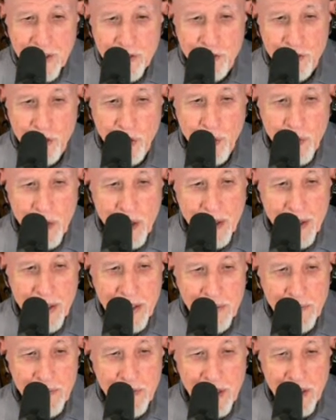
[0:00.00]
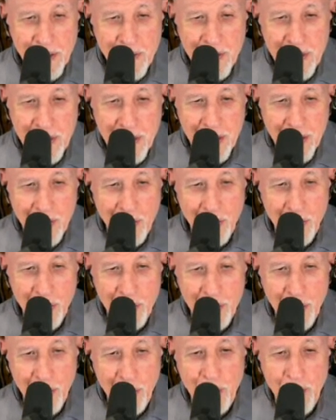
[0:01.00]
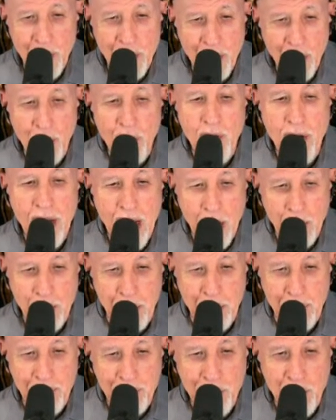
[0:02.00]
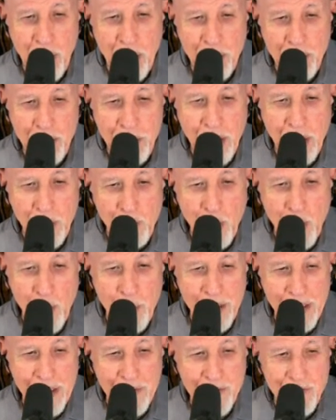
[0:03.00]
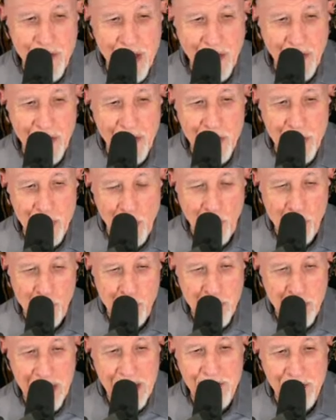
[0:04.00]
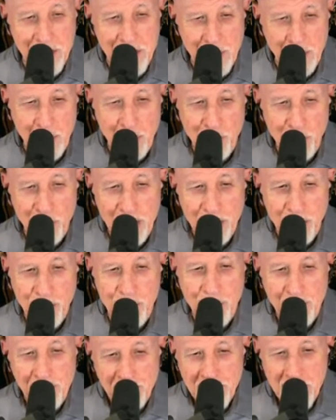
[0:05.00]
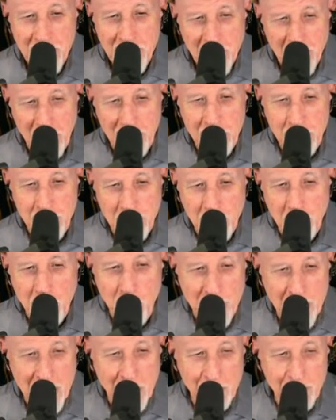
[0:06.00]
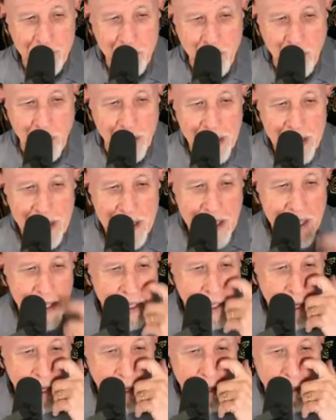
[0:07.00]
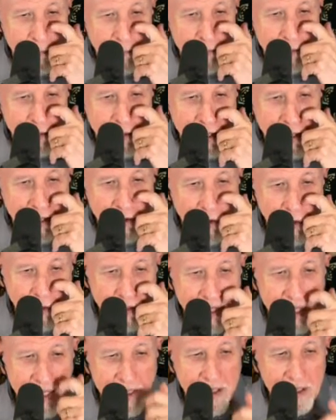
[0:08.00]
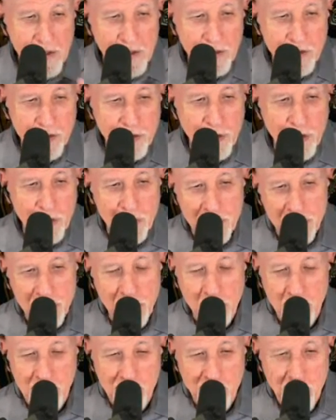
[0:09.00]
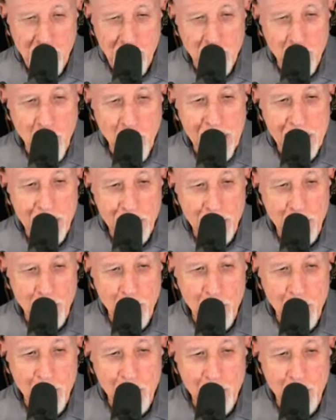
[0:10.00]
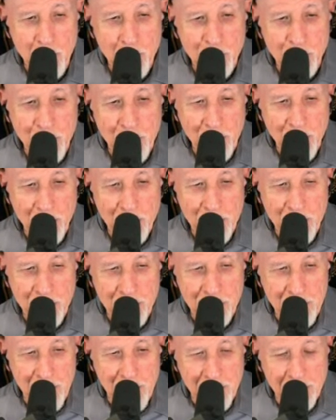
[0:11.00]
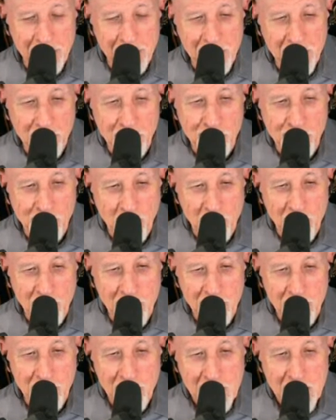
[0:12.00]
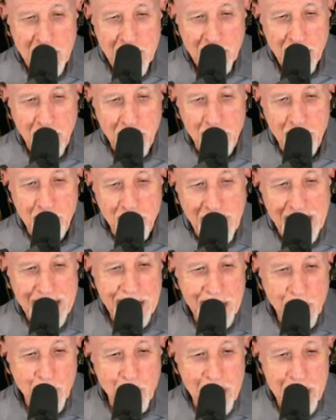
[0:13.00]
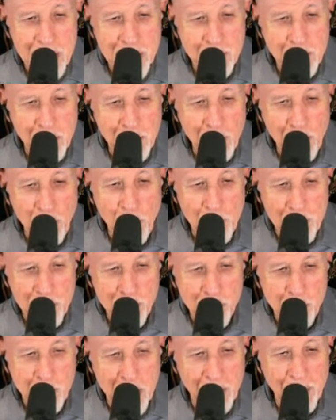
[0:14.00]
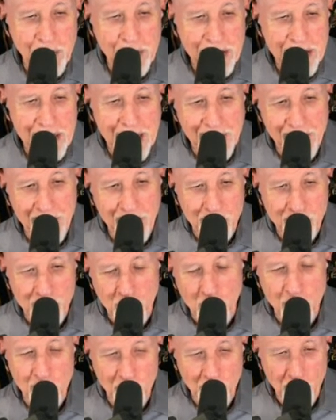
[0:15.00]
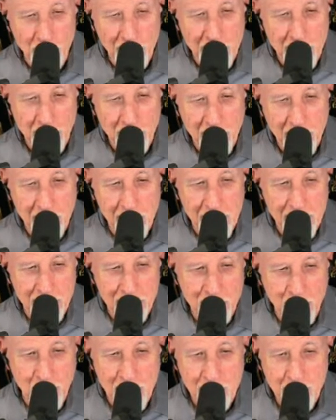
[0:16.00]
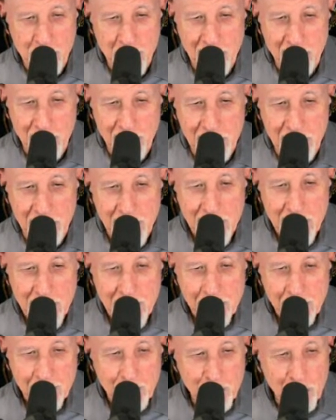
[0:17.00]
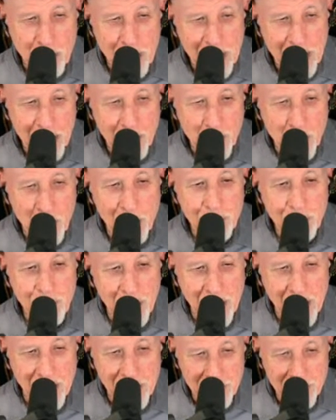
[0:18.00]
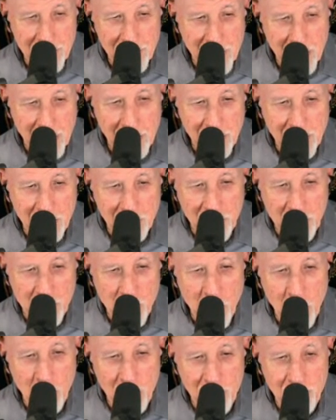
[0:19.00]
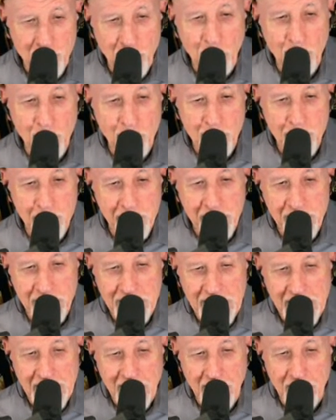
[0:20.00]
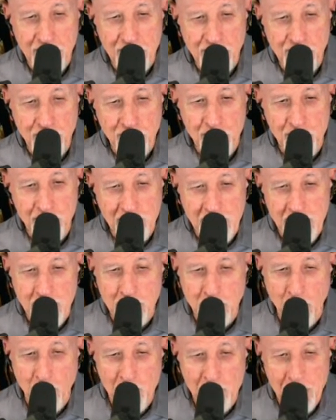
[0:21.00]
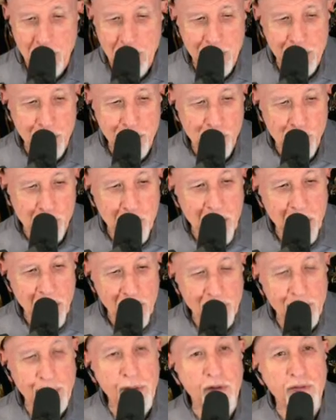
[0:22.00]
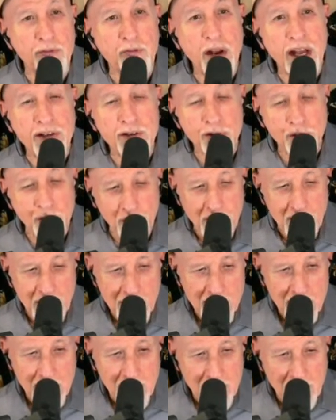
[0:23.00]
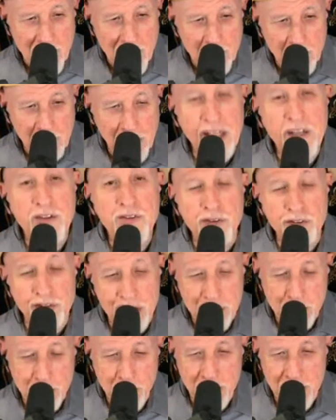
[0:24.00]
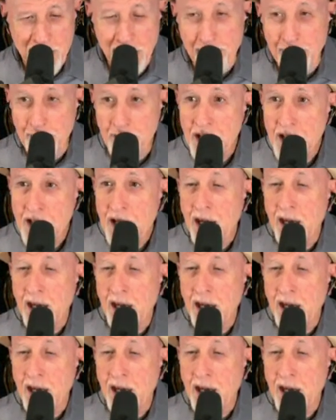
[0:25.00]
So her album, Dionne Warwick and Valley of the Dolls, peaked at number 6 on the Billboard album chart. There was a writer who felt that the inviting arrangement, the gorgeous melody, and the soulful lyric by Dory Previn, she had a rough life. She wrote of vulnerability and uncertainty, bordering on despair from a fragile place deep within.